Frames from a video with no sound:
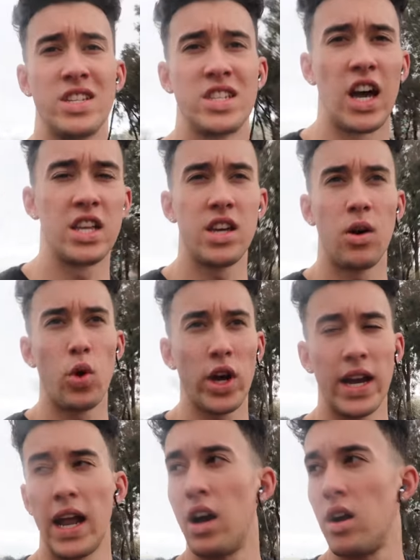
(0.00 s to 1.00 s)
Just got done
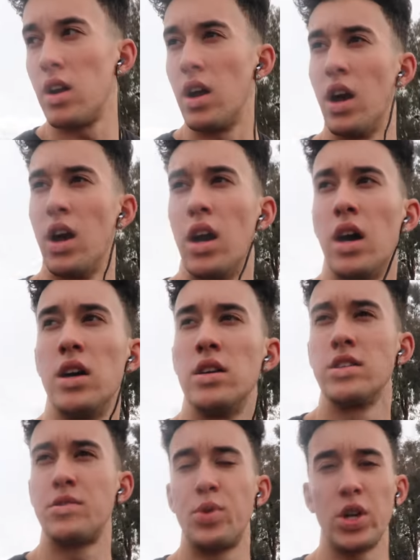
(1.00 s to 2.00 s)
working out. Uh,
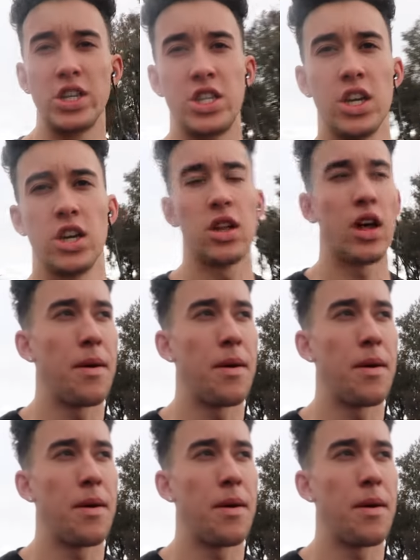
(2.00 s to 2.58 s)
it's pretty chill.